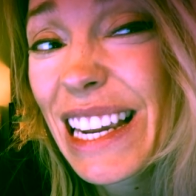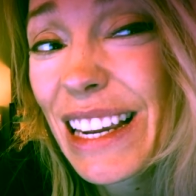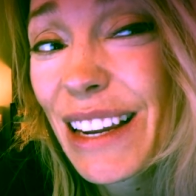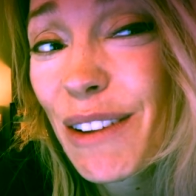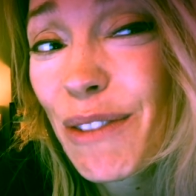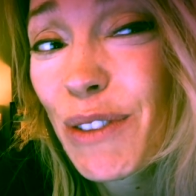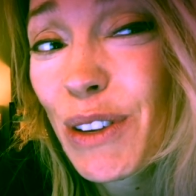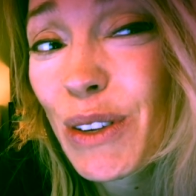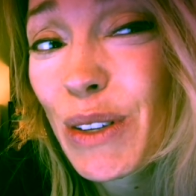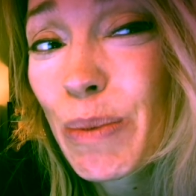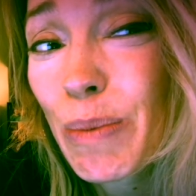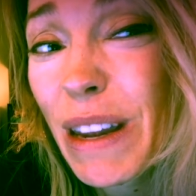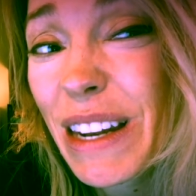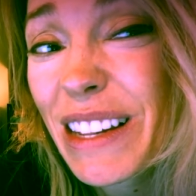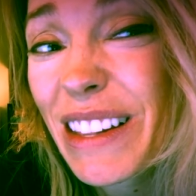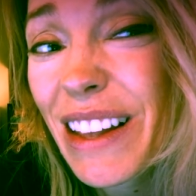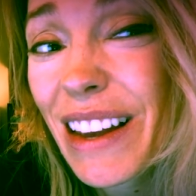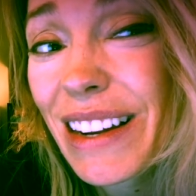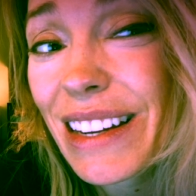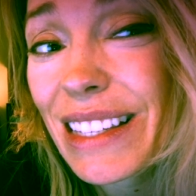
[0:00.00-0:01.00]
And if you
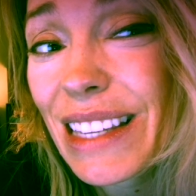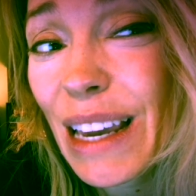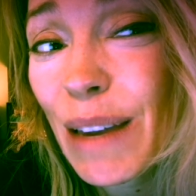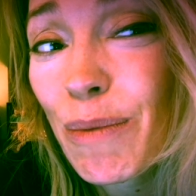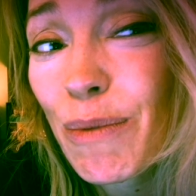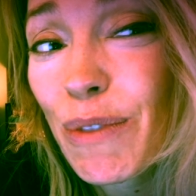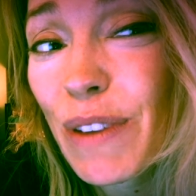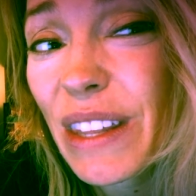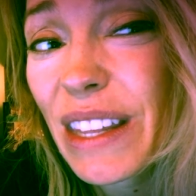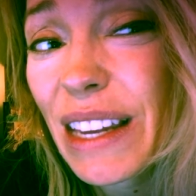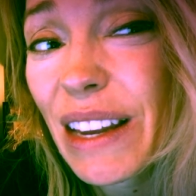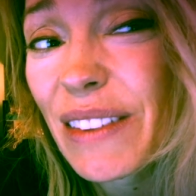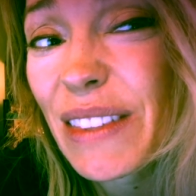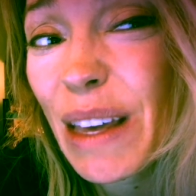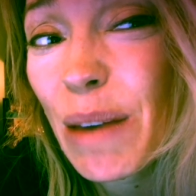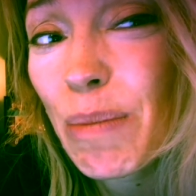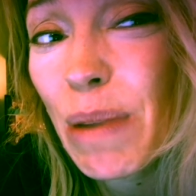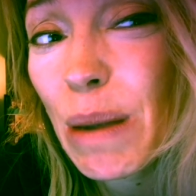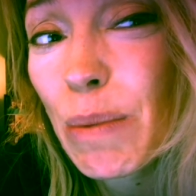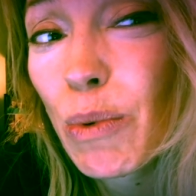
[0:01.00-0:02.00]
spend a lot of time filling out
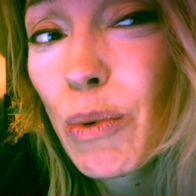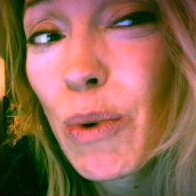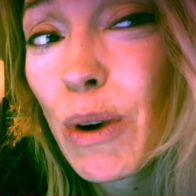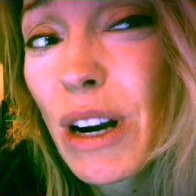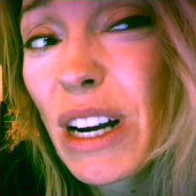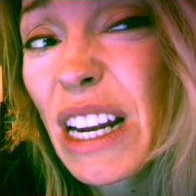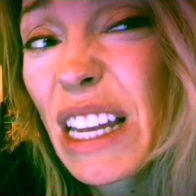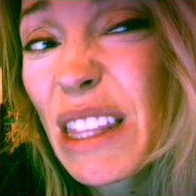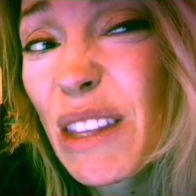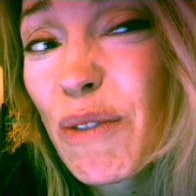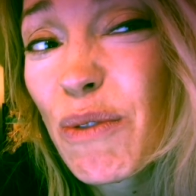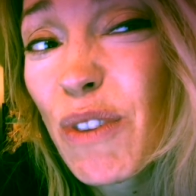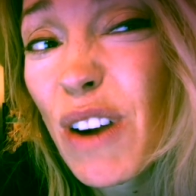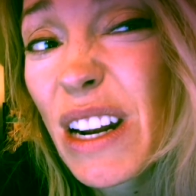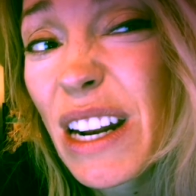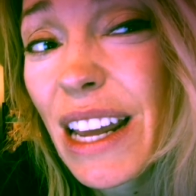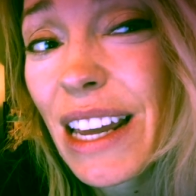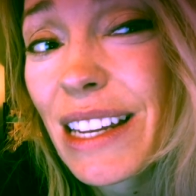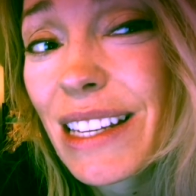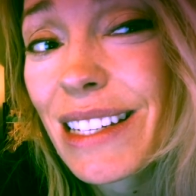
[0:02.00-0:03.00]
that paperwork at the
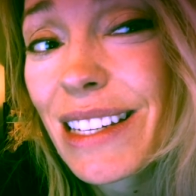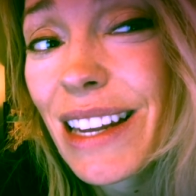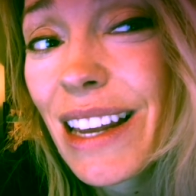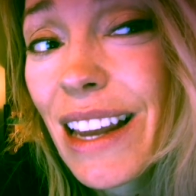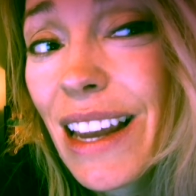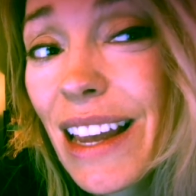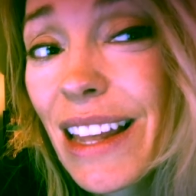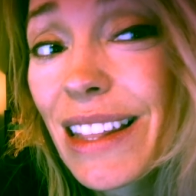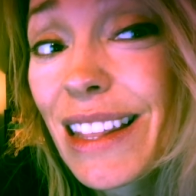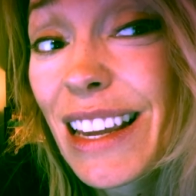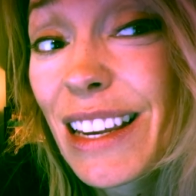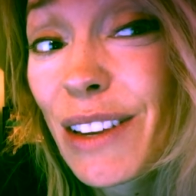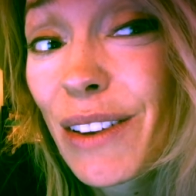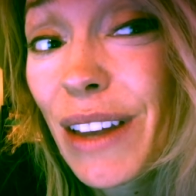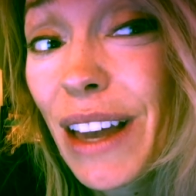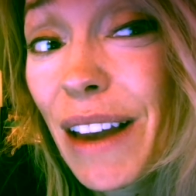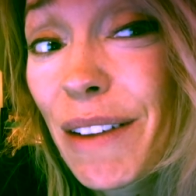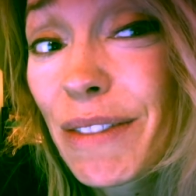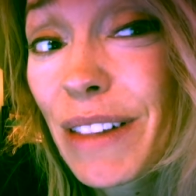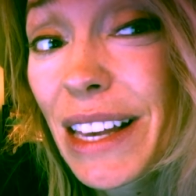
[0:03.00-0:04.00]
front end, then you'll
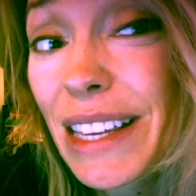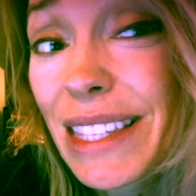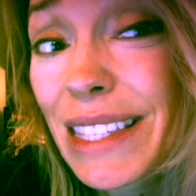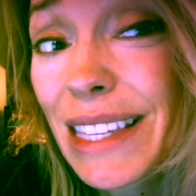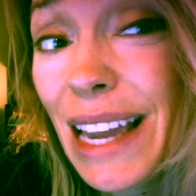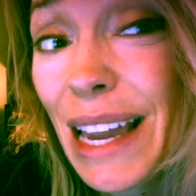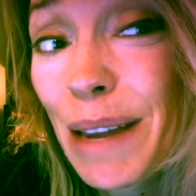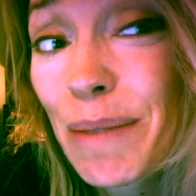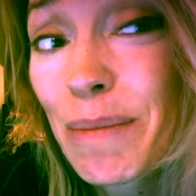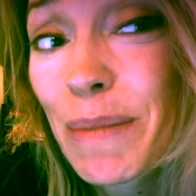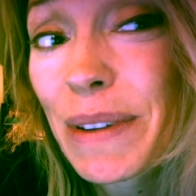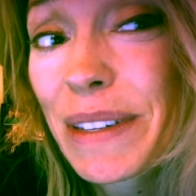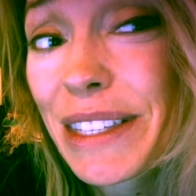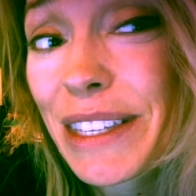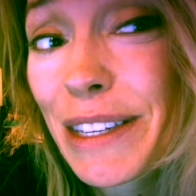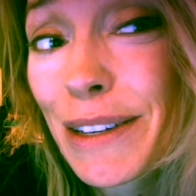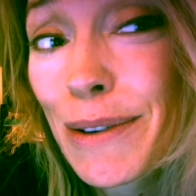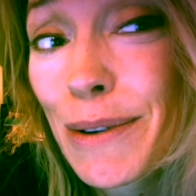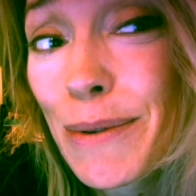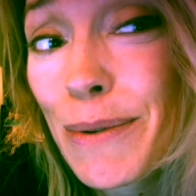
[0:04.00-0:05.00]
have less time
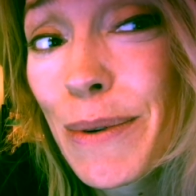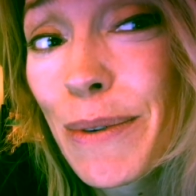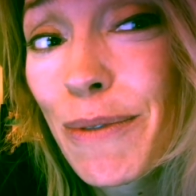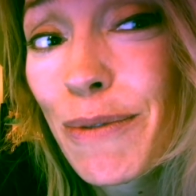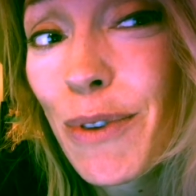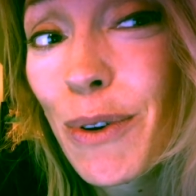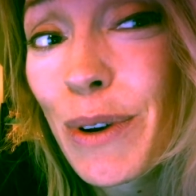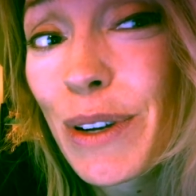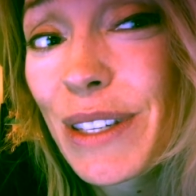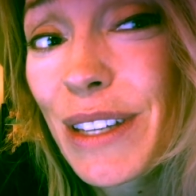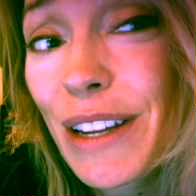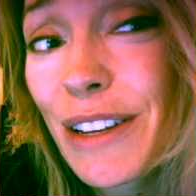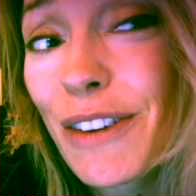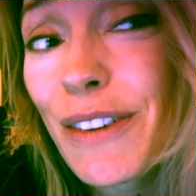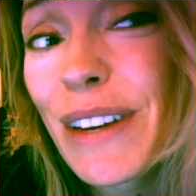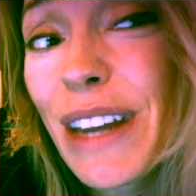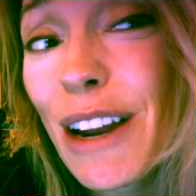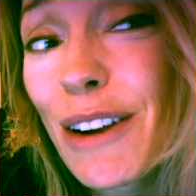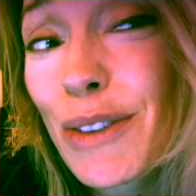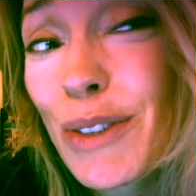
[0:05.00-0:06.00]
to focus on
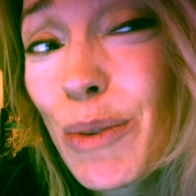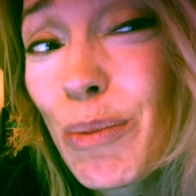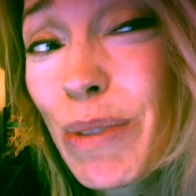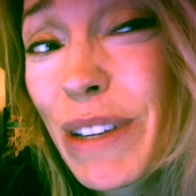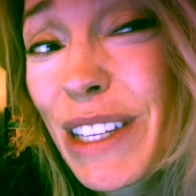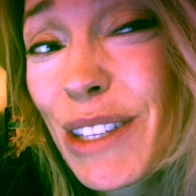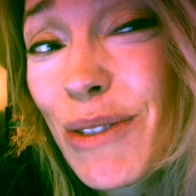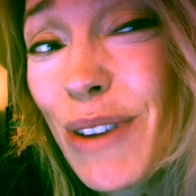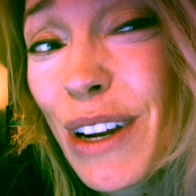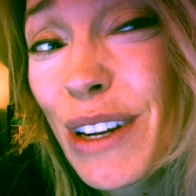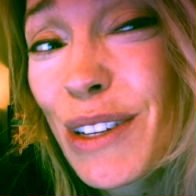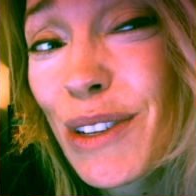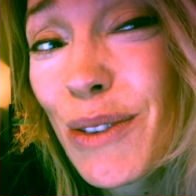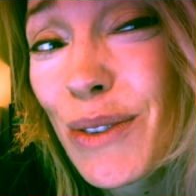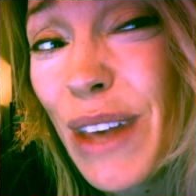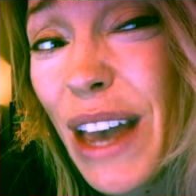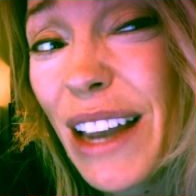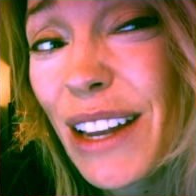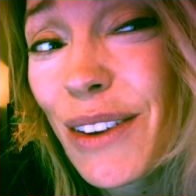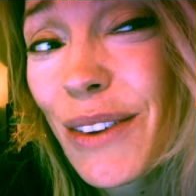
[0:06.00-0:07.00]
your care. So please try to
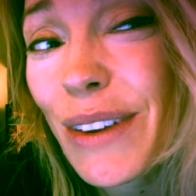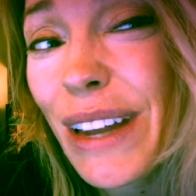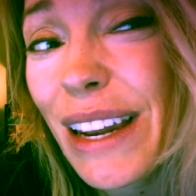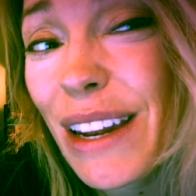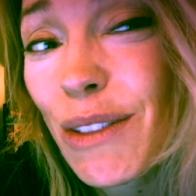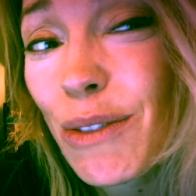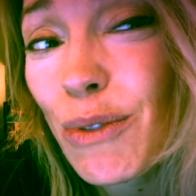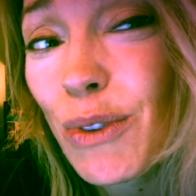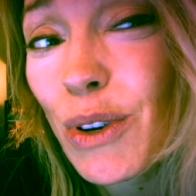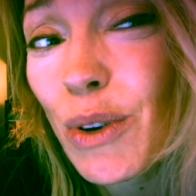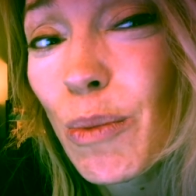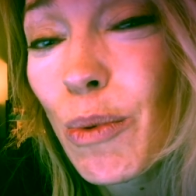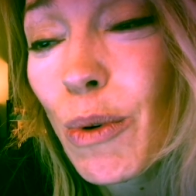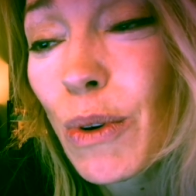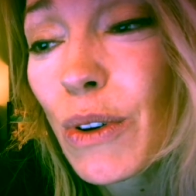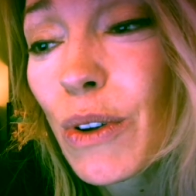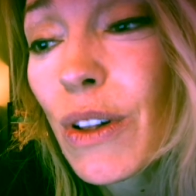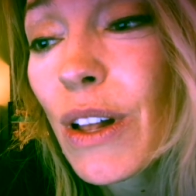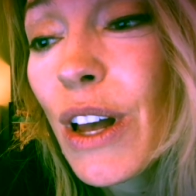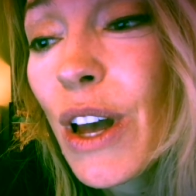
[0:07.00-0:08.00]
do that. You'll get it through your
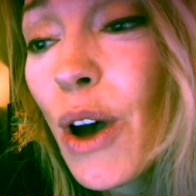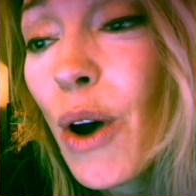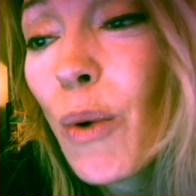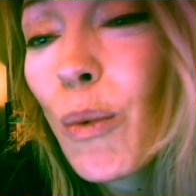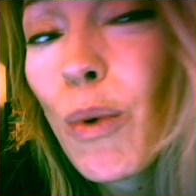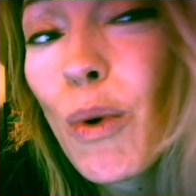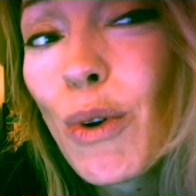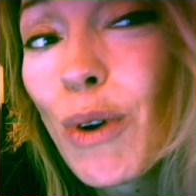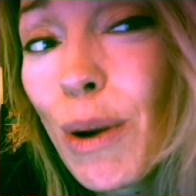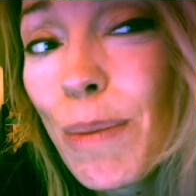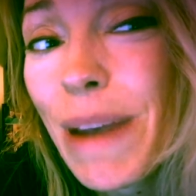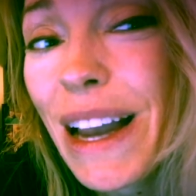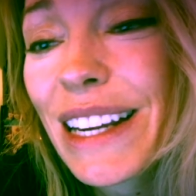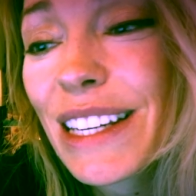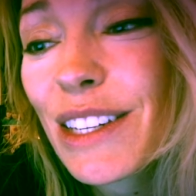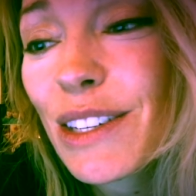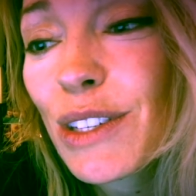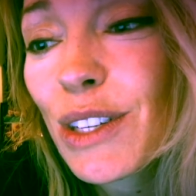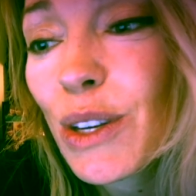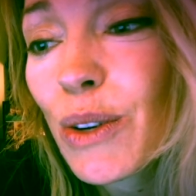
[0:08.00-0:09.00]
portal. We'll
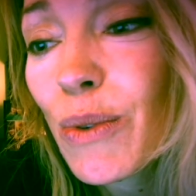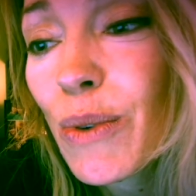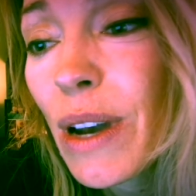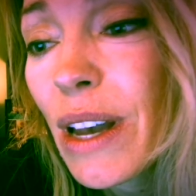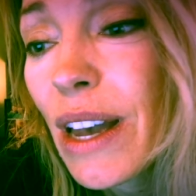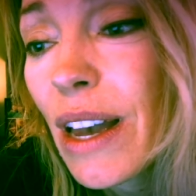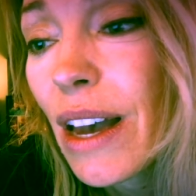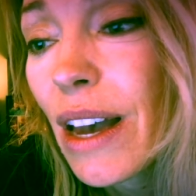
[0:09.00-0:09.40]
remind you to.